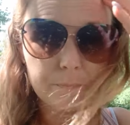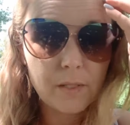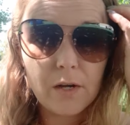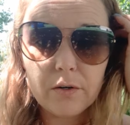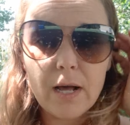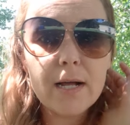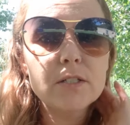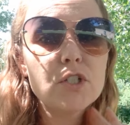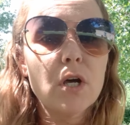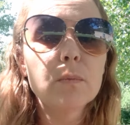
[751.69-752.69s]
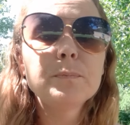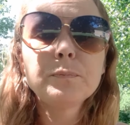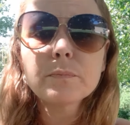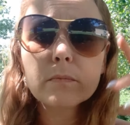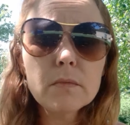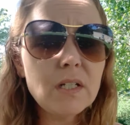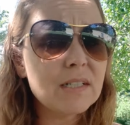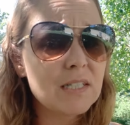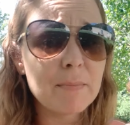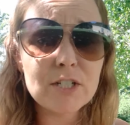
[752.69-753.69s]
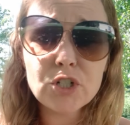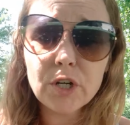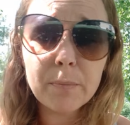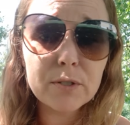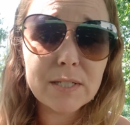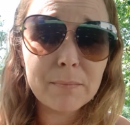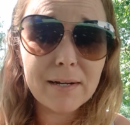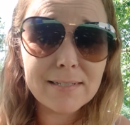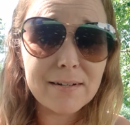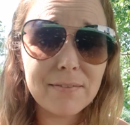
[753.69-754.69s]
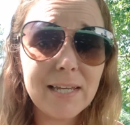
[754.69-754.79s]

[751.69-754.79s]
They're not. So let's make sure you're posting positive